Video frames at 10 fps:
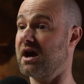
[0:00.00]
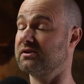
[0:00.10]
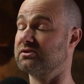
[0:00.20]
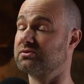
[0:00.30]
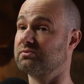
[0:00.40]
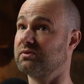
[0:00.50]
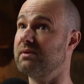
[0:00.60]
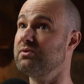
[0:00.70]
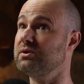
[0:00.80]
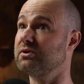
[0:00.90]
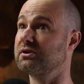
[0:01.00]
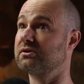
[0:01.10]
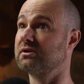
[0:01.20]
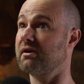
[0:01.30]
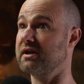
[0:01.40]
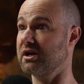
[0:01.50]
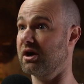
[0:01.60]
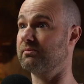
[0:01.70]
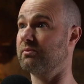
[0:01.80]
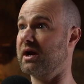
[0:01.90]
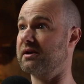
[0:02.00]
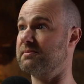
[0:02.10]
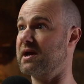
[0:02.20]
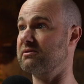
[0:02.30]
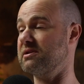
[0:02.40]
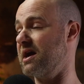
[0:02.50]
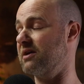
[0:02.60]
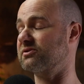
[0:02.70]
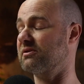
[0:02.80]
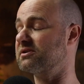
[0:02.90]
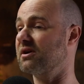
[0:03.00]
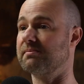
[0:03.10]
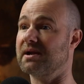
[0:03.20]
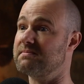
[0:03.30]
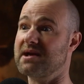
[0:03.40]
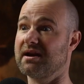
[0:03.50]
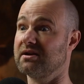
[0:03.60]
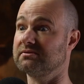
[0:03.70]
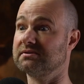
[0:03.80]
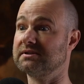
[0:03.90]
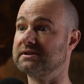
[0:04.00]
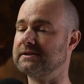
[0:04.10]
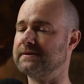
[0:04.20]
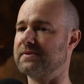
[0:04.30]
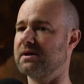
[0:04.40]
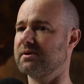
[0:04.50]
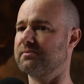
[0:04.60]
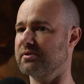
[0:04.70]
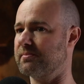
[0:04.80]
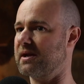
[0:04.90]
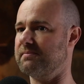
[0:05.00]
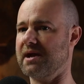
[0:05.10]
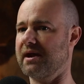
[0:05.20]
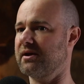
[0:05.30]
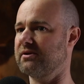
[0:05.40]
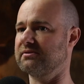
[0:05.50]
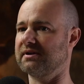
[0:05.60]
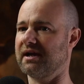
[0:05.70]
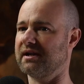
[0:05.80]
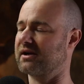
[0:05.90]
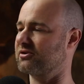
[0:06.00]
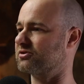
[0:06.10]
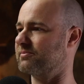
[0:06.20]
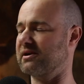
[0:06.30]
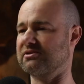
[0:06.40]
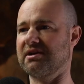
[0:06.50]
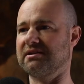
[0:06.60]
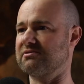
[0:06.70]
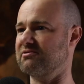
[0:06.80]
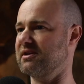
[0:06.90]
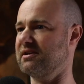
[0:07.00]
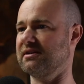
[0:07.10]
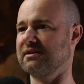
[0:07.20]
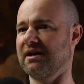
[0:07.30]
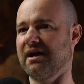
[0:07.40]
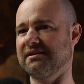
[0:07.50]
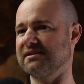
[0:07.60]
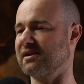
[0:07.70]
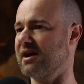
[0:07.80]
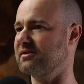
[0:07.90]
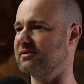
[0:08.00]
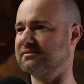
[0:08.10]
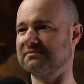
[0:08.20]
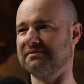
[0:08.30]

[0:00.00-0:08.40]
And when we were growing up, we had a piano in the house. So I started playing piano, then my brother played piano, and I got to about grade 3 and decided